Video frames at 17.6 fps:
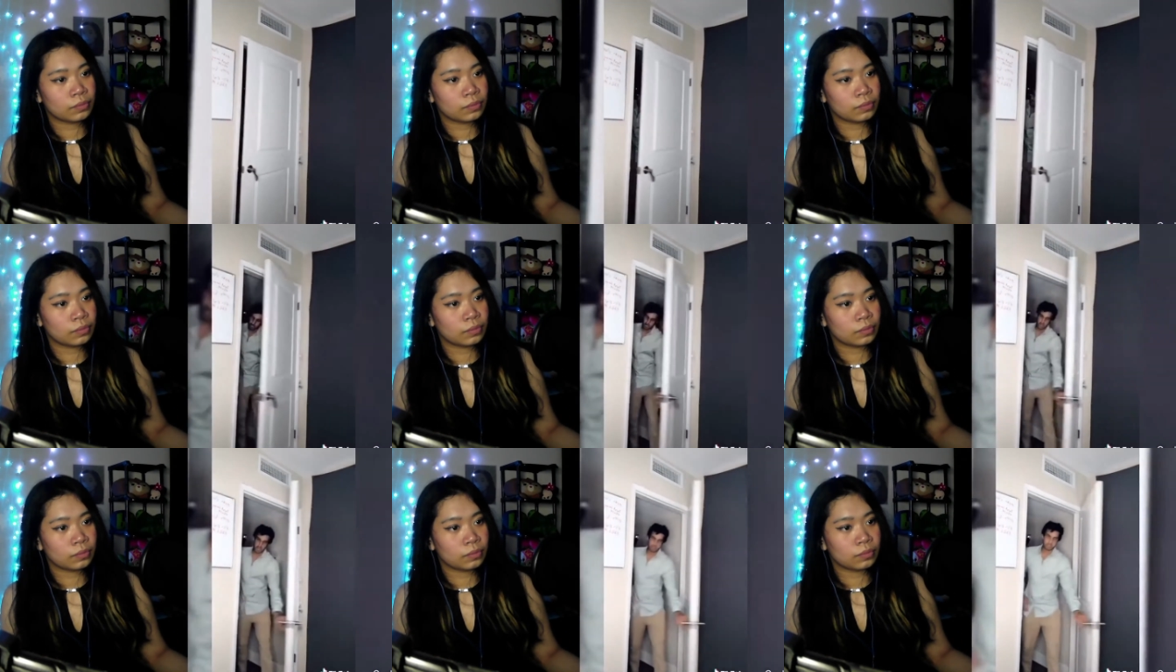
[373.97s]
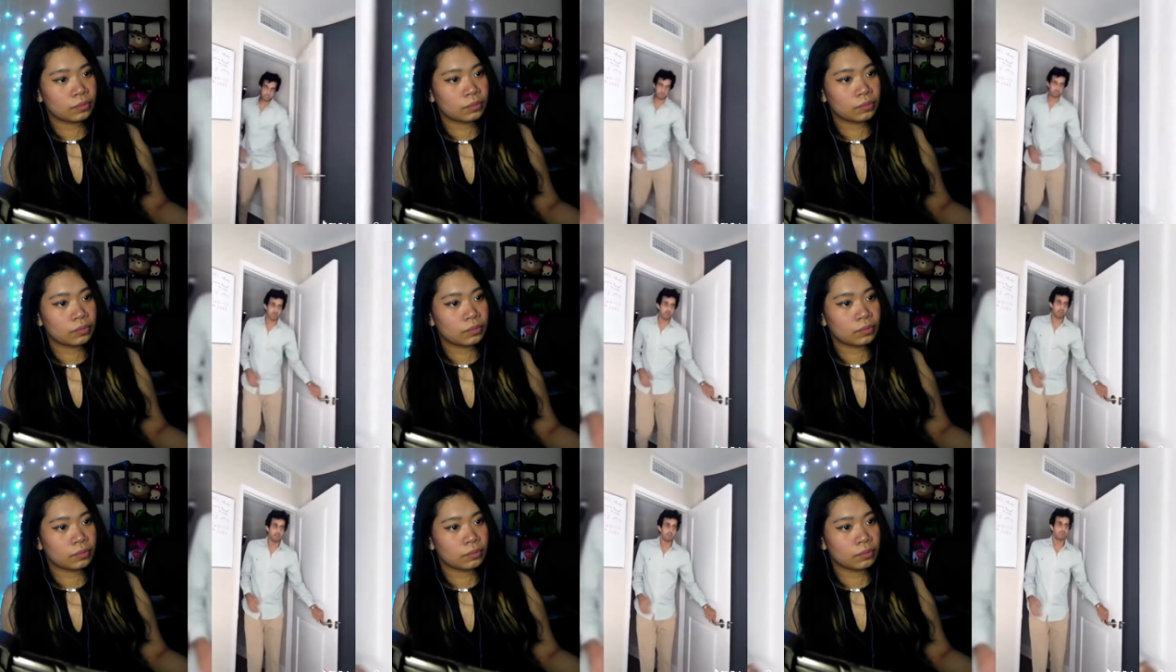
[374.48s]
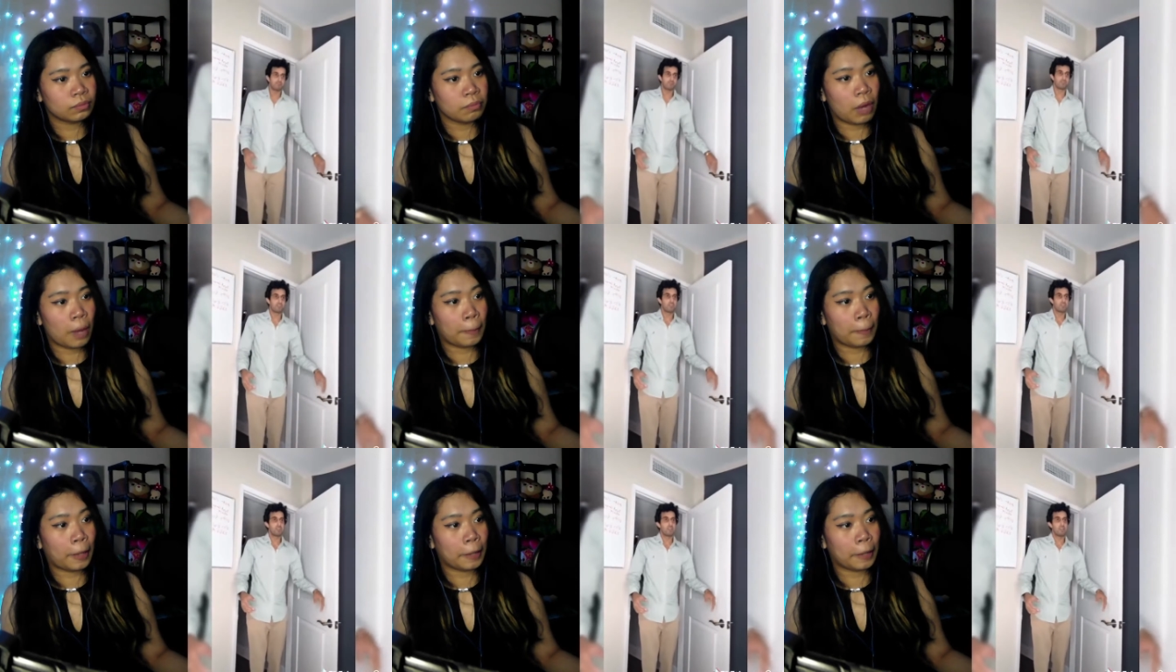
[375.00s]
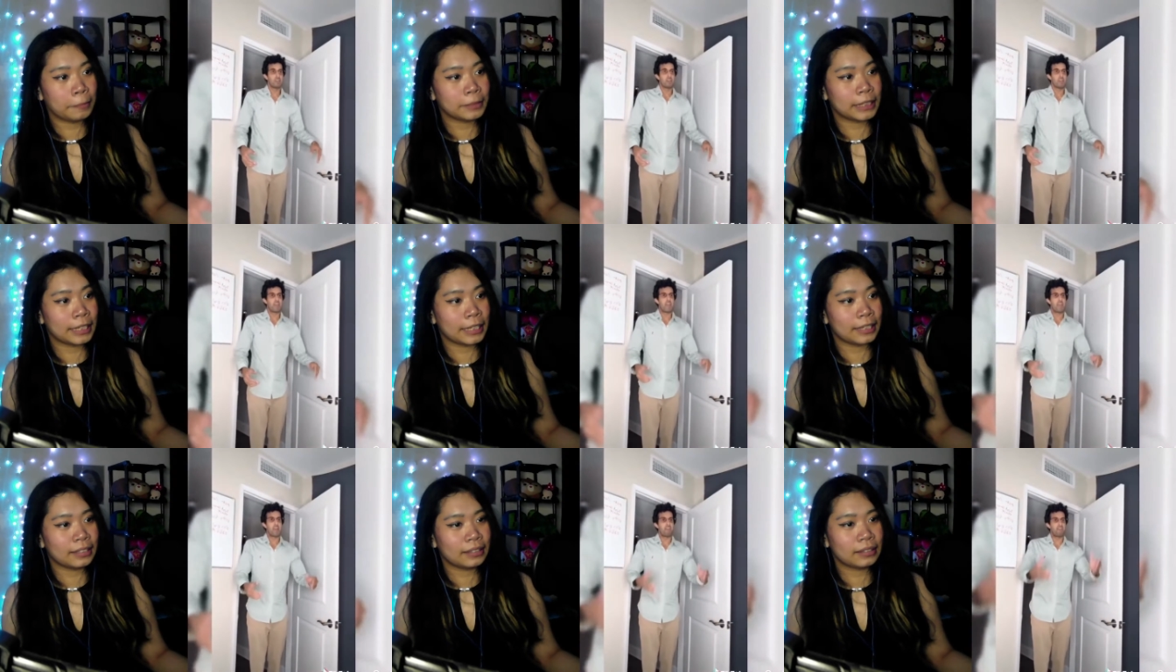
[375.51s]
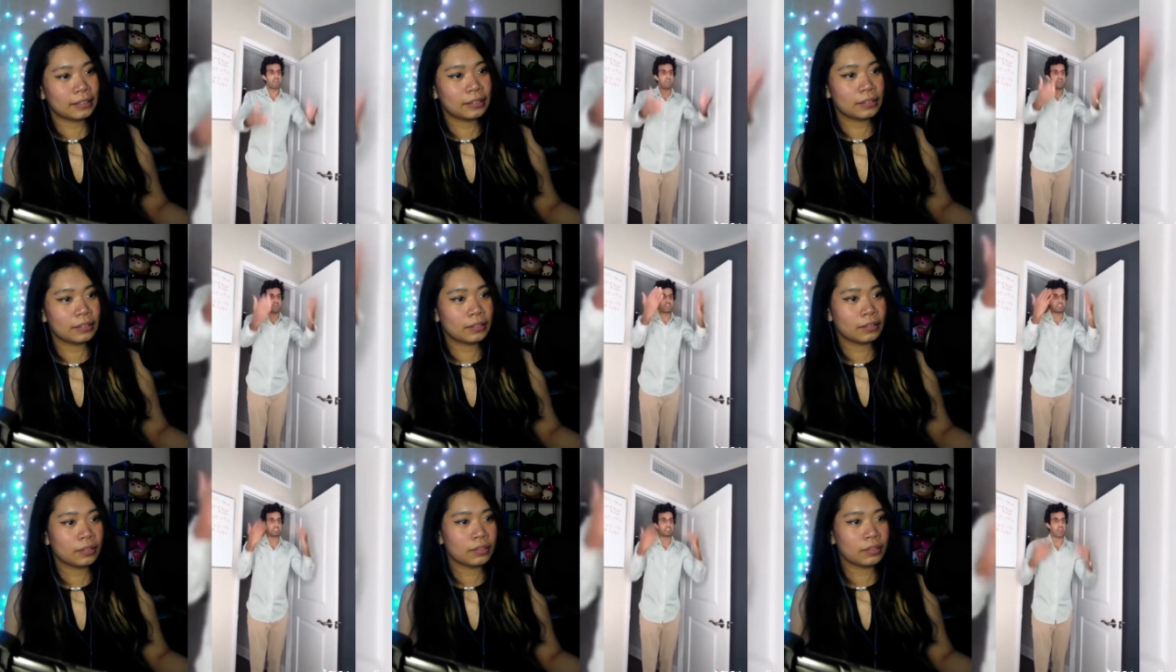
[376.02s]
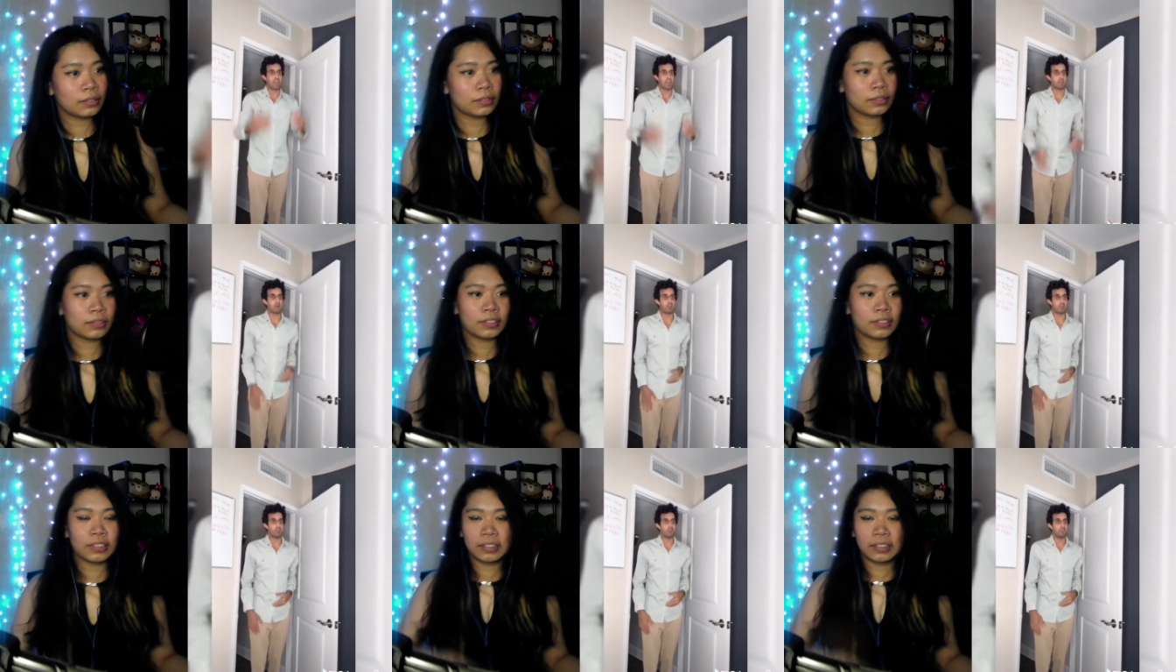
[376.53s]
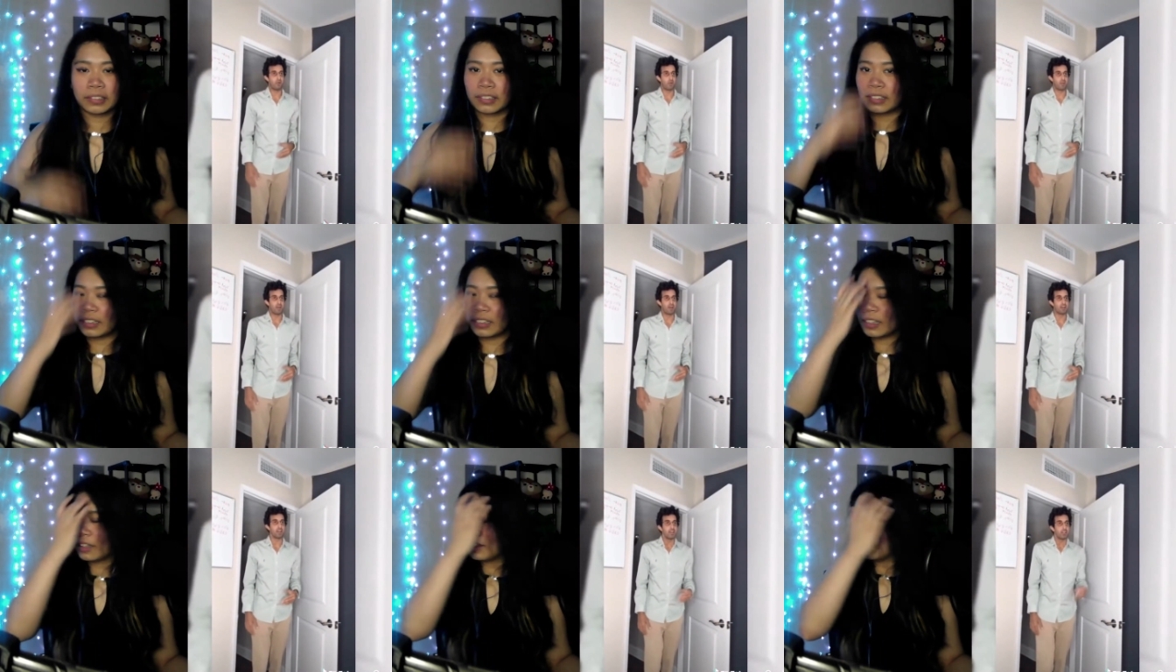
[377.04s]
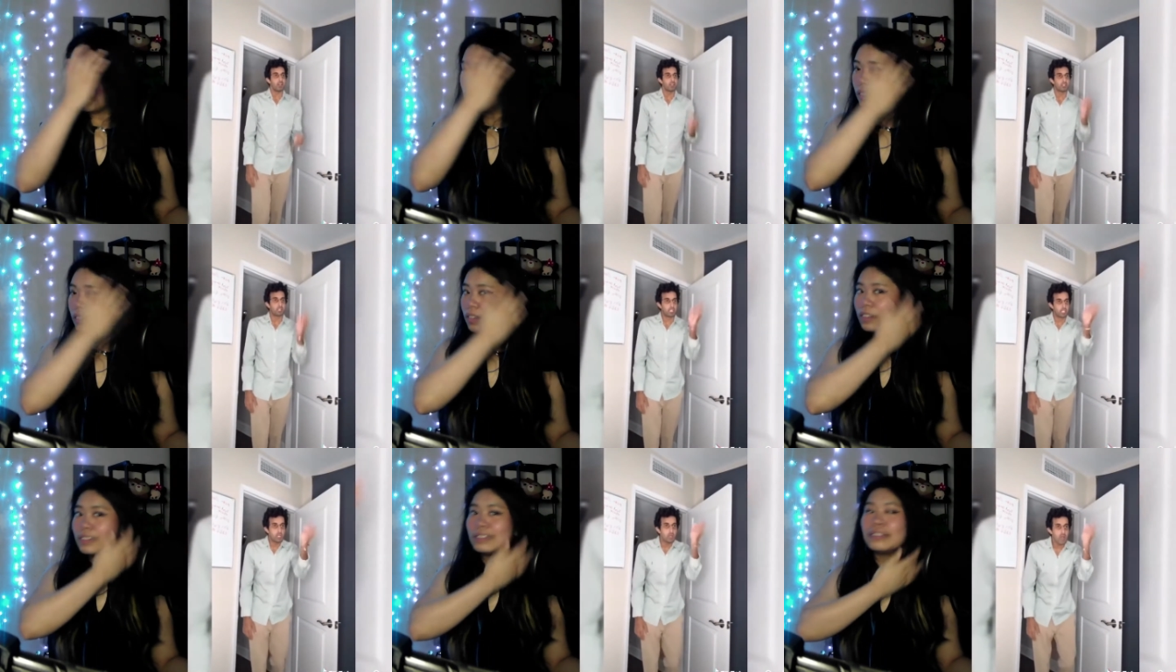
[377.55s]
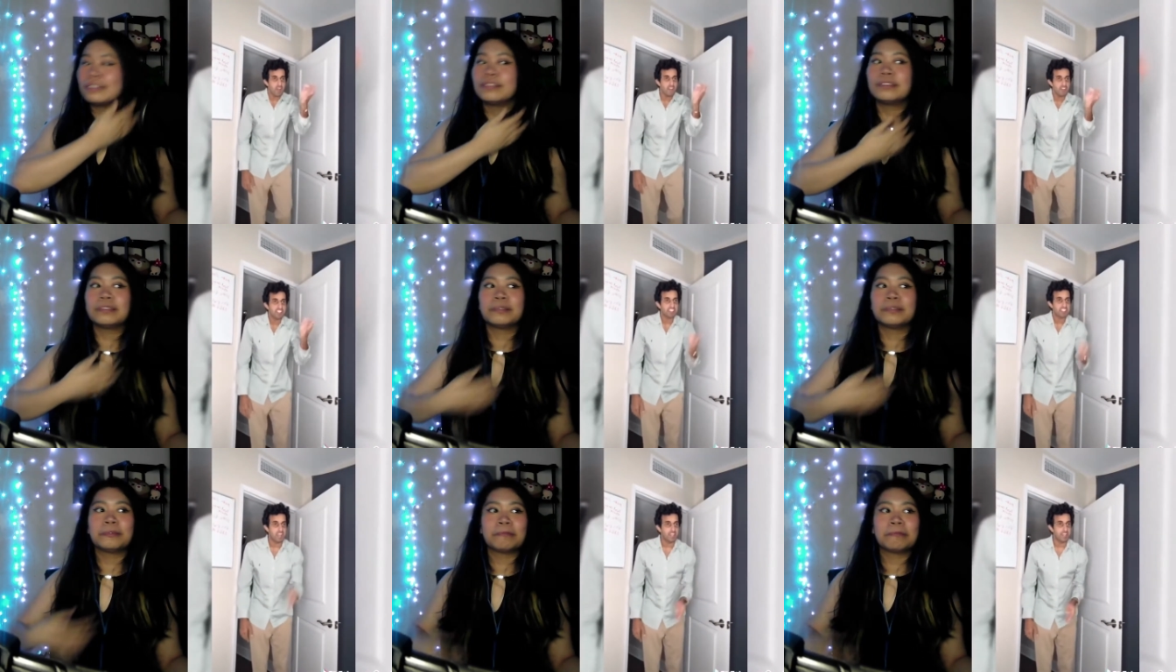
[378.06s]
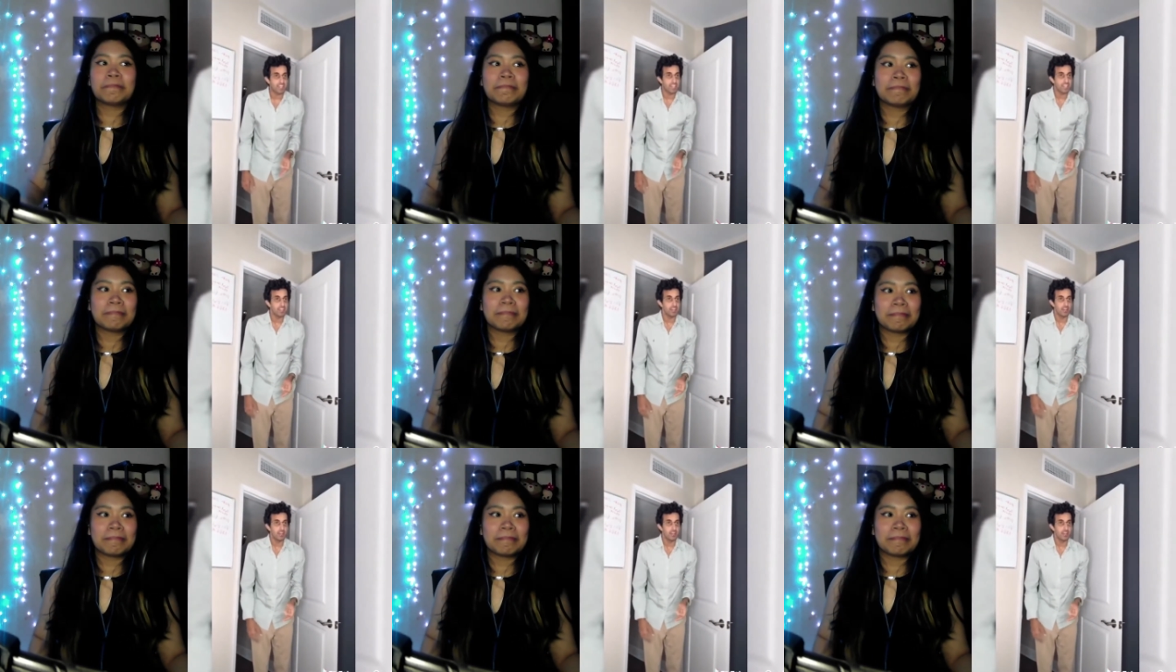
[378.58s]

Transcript: Raj, mom comes in. Every time on the phone, huh? Do you ever study?